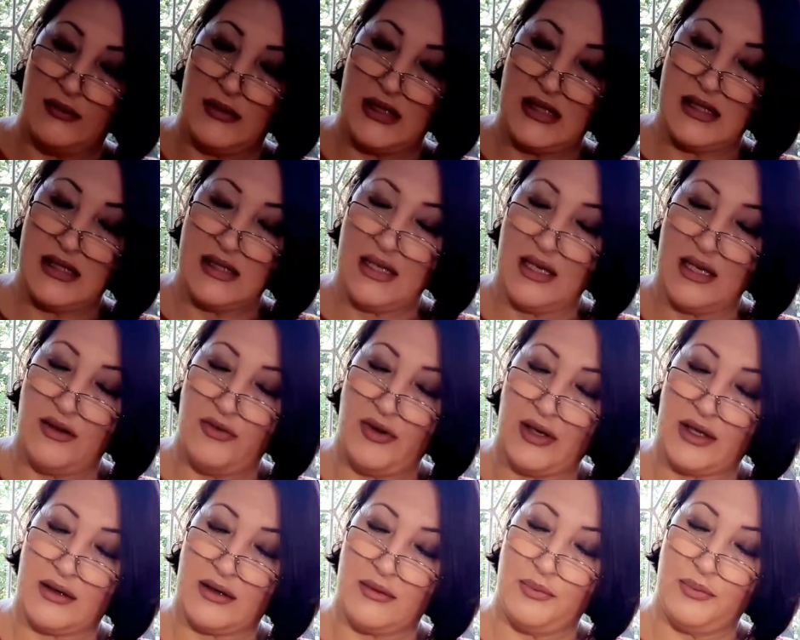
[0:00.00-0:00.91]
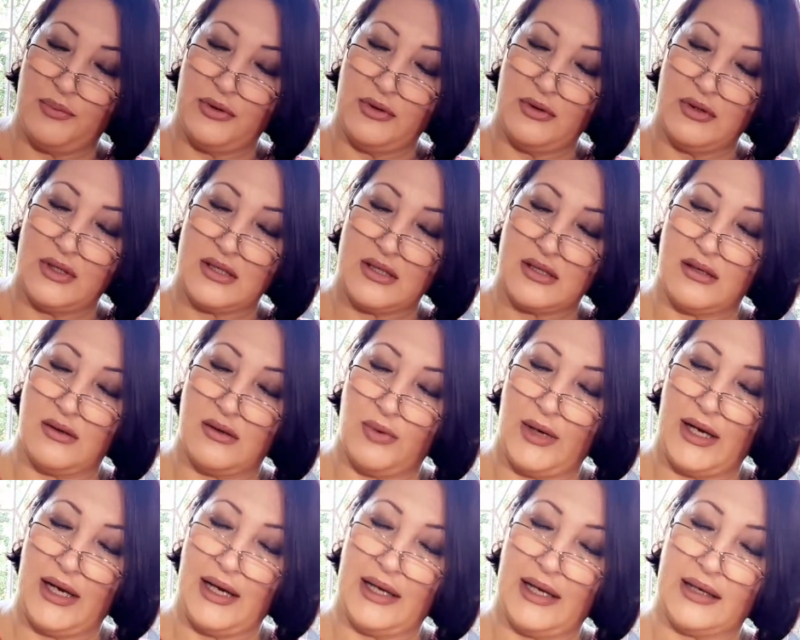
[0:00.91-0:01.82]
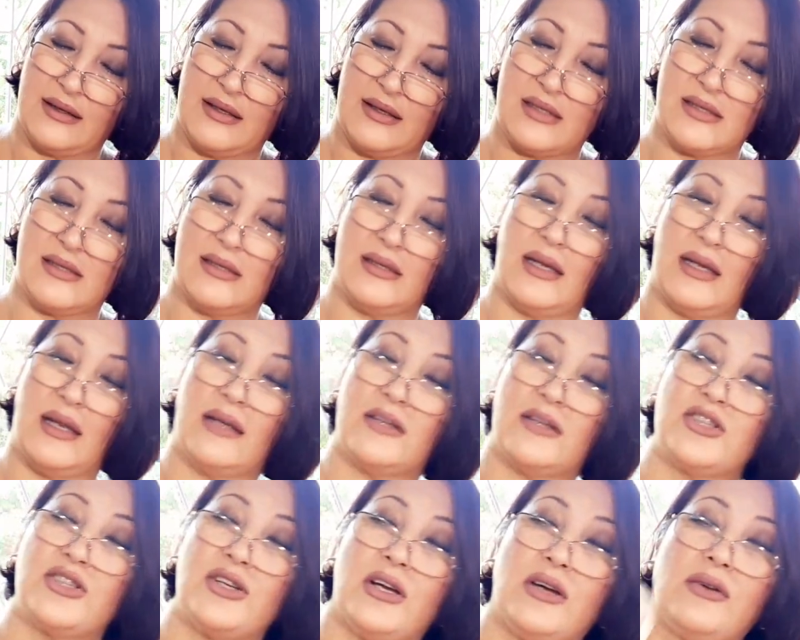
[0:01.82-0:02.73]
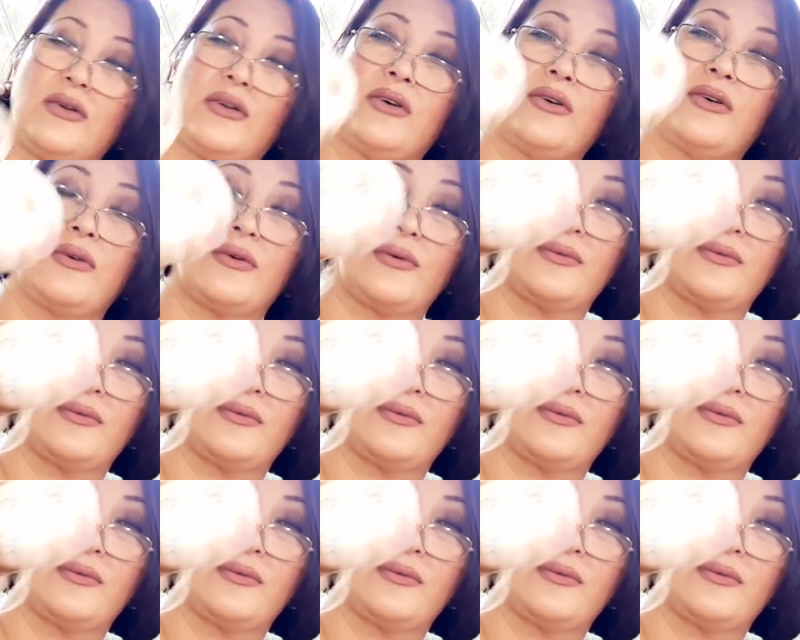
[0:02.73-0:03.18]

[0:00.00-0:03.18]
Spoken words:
See if I can pull this away like this and then I show you.